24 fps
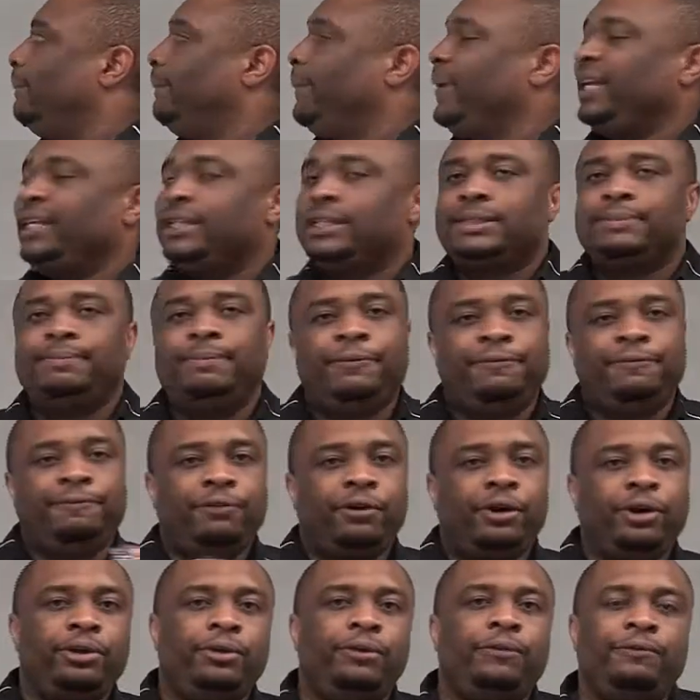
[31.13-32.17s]
Please,
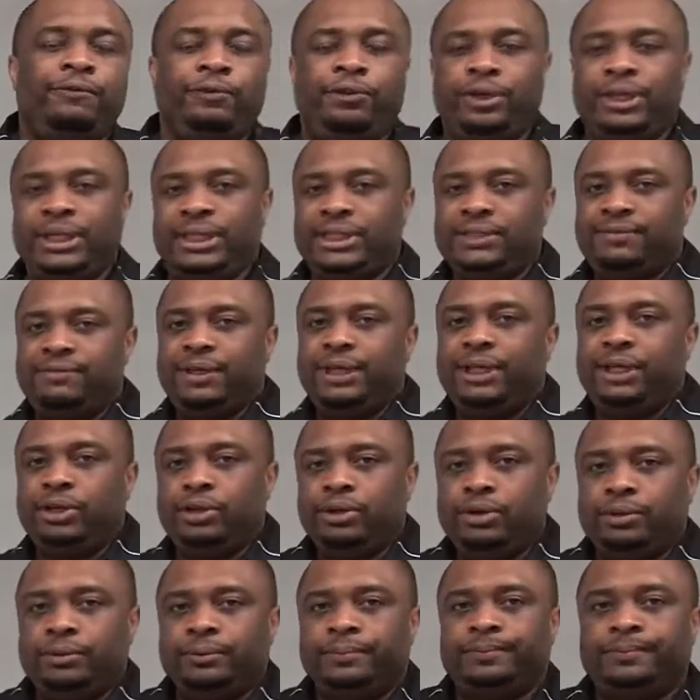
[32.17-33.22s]
before you view this
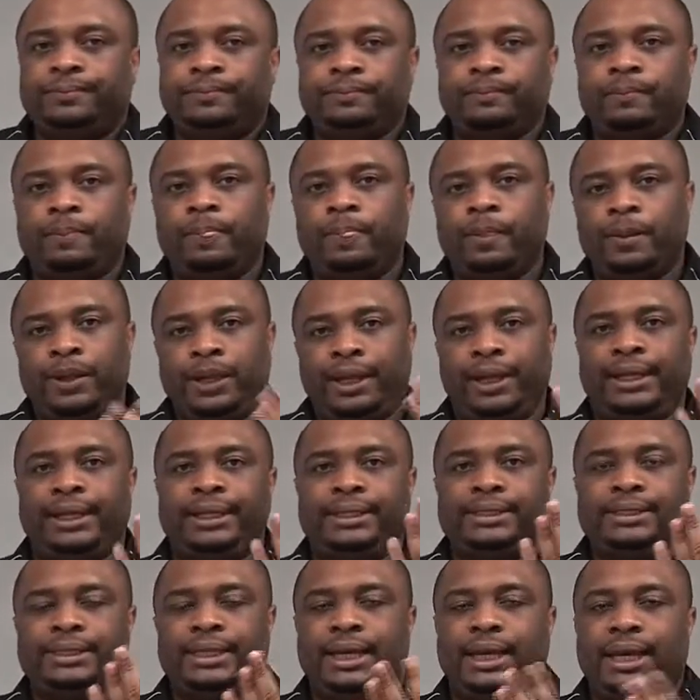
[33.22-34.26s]
video, it
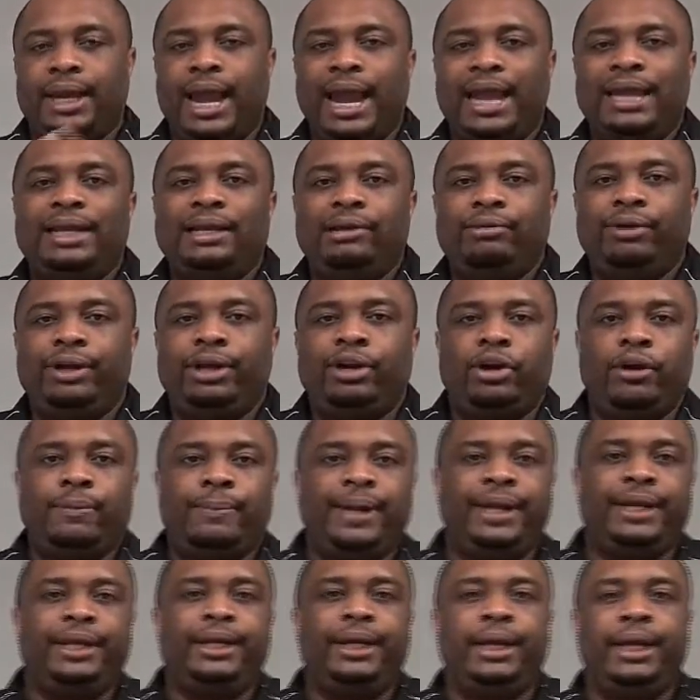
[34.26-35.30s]
is highly
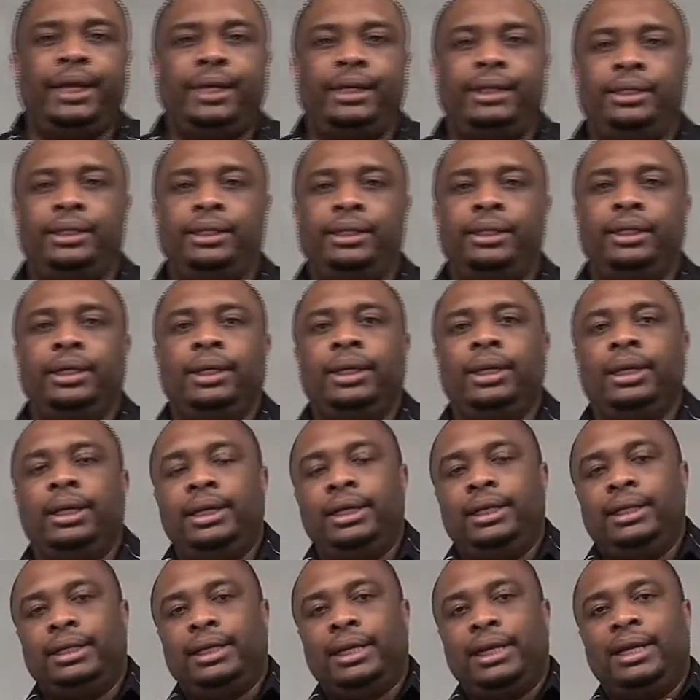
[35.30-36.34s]
recommended
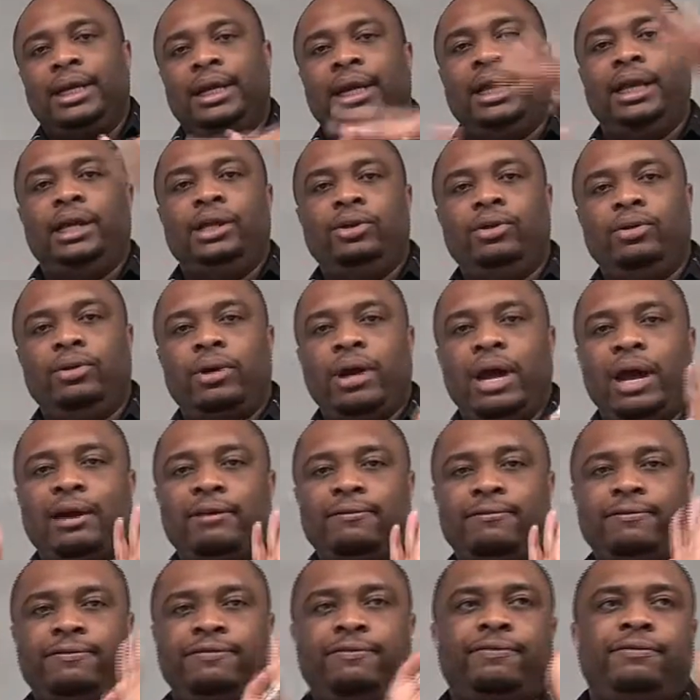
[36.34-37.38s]
that you
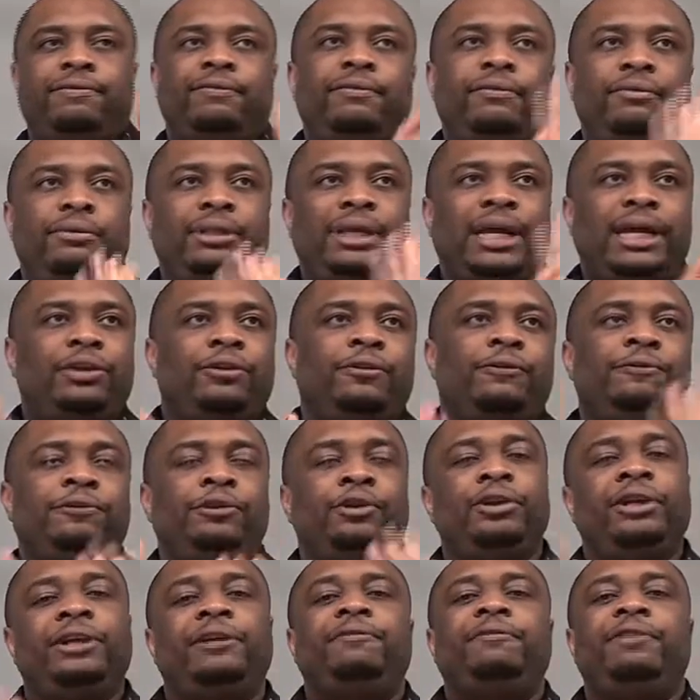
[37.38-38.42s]

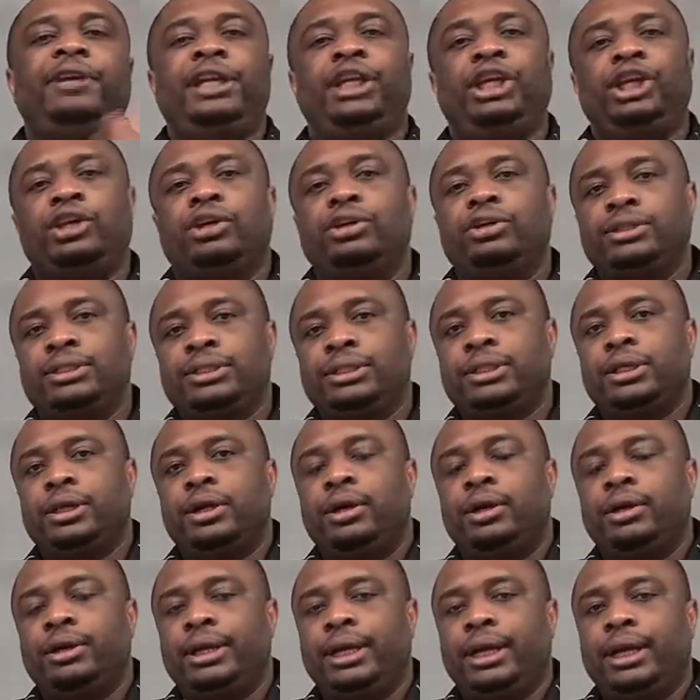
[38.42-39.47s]
view the videos
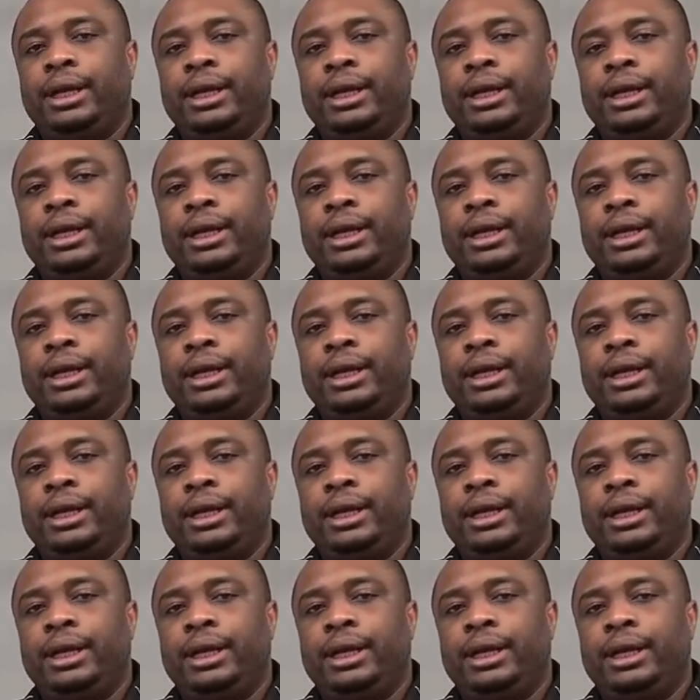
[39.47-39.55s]
on